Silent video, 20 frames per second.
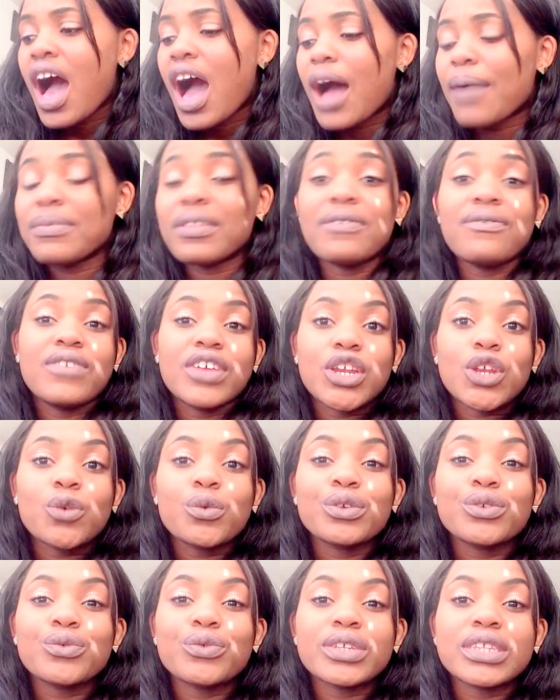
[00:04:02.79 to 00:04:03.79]
The venue
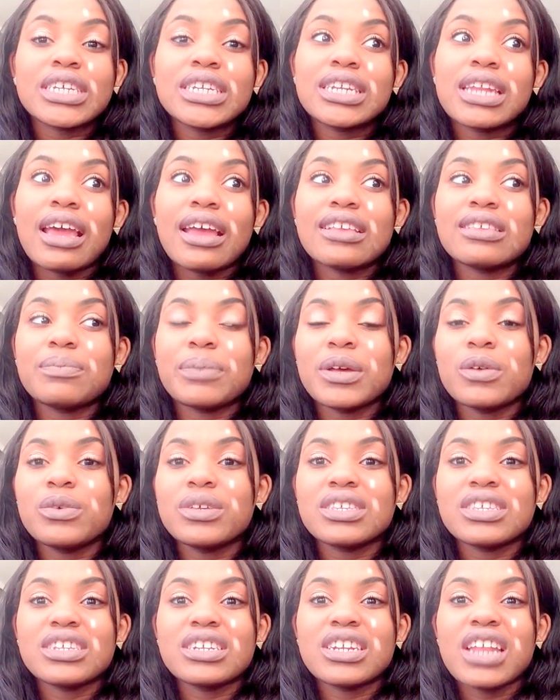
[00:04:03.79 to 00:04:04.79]
was really nice, but it
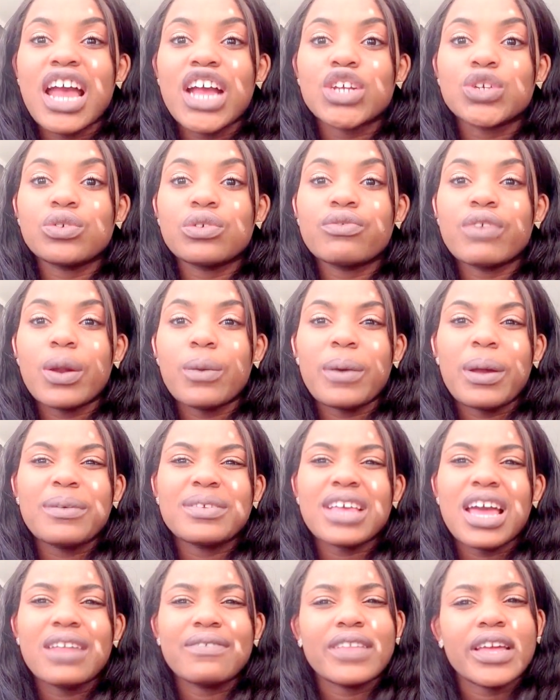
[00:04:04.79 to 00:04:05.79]
wasn't an actual runway. It
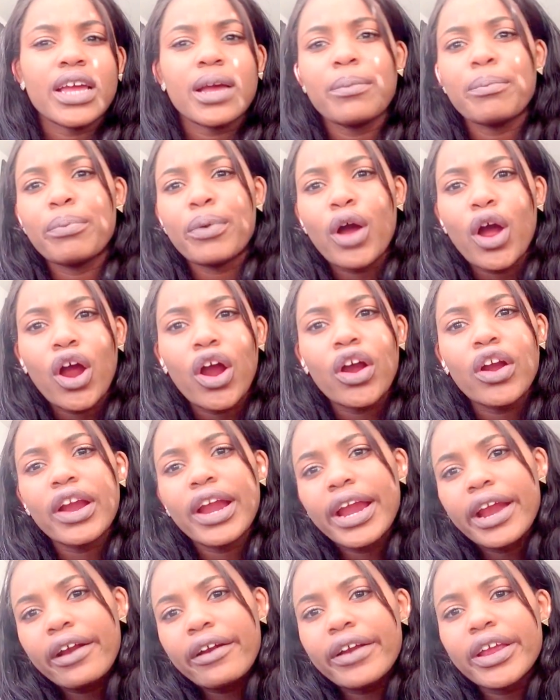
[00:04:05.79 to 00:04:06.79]
was kind of like a bar
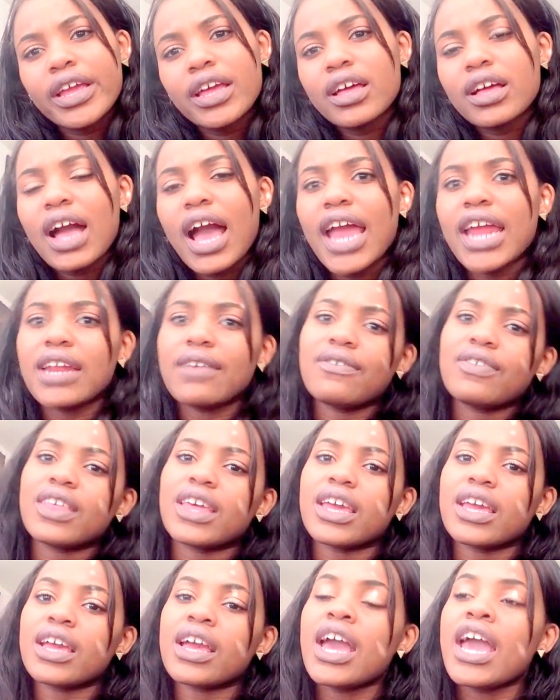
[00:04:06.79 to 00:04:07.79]
area kind of
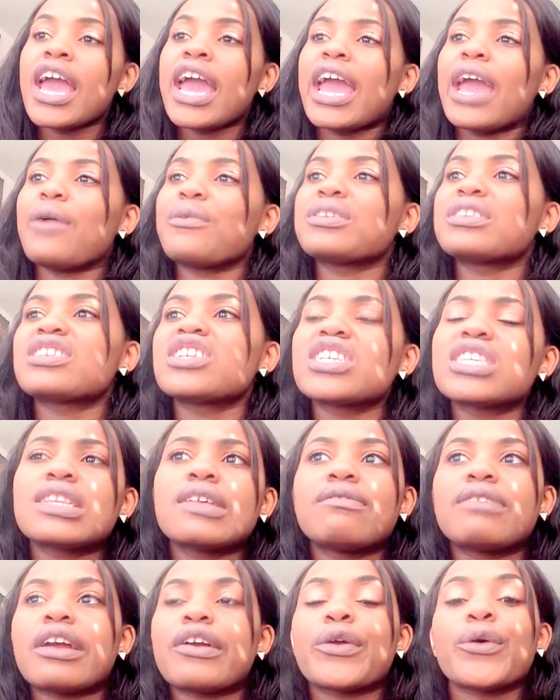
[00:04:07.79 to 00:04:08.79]
thing. It was just
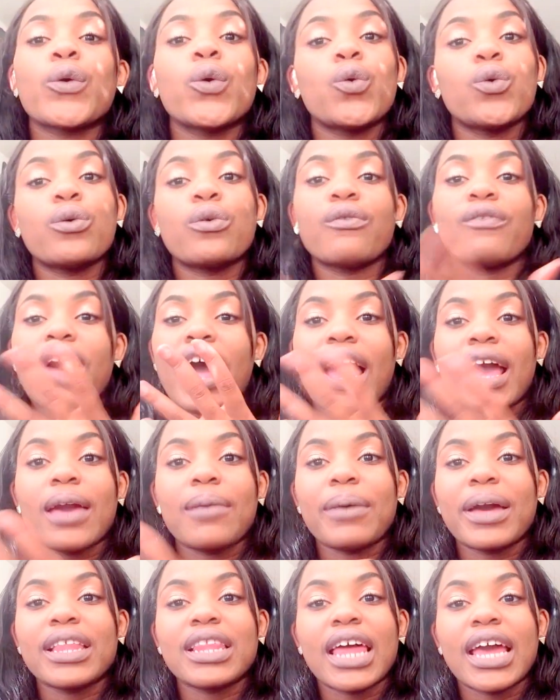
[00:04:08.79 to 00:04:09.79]
a very cool
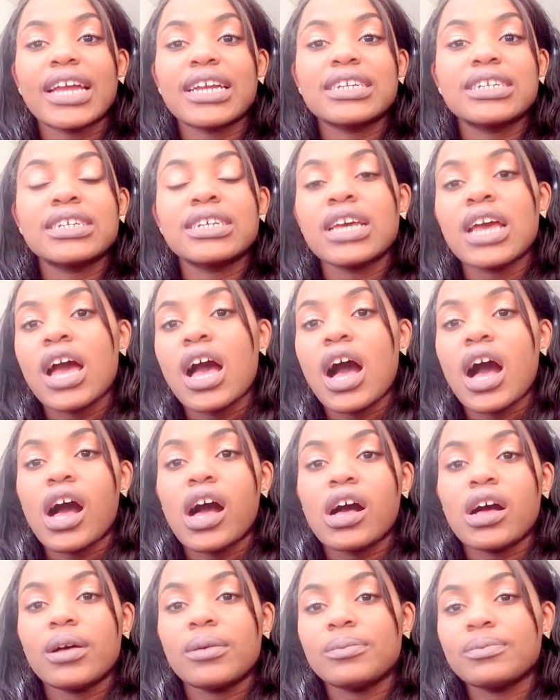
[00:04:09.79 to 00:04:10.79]
vibe. I liked
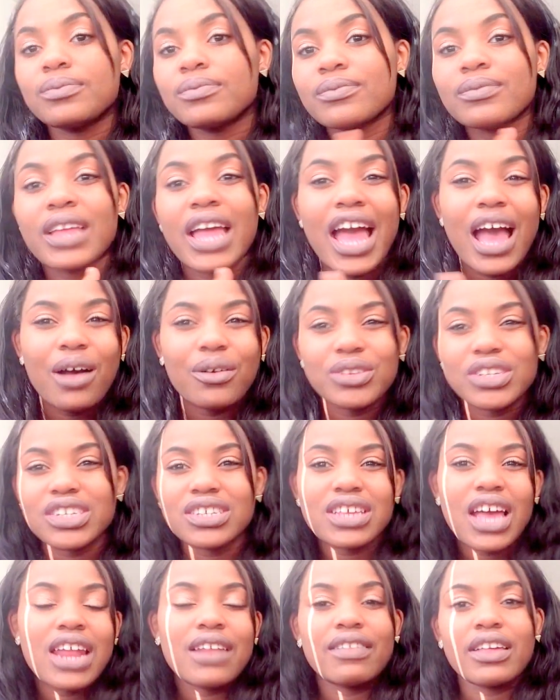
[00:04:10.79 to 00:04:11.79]
how it was
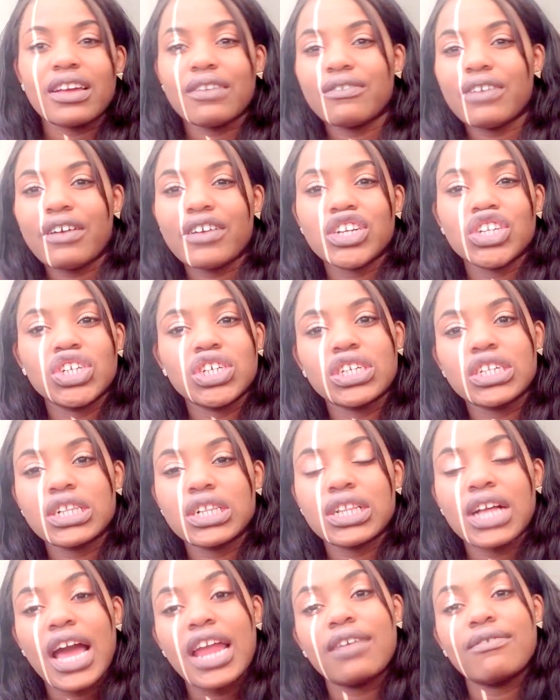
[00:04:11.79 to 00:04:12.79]
just kind of like a very
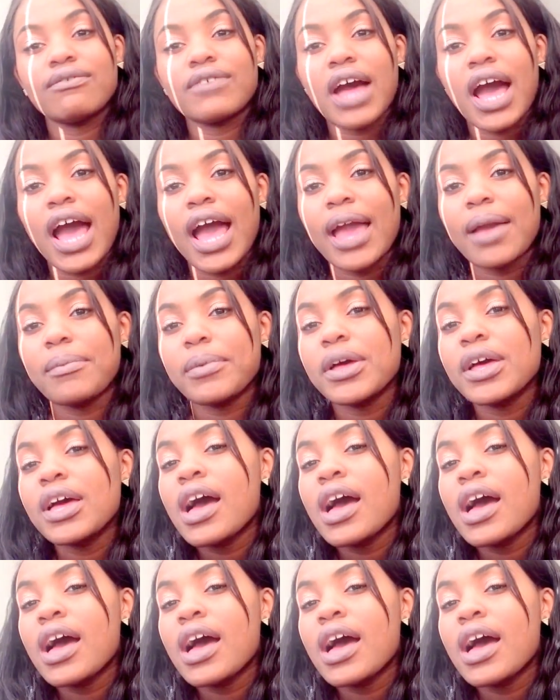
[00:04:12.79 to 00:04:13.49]
chill kind of vibe.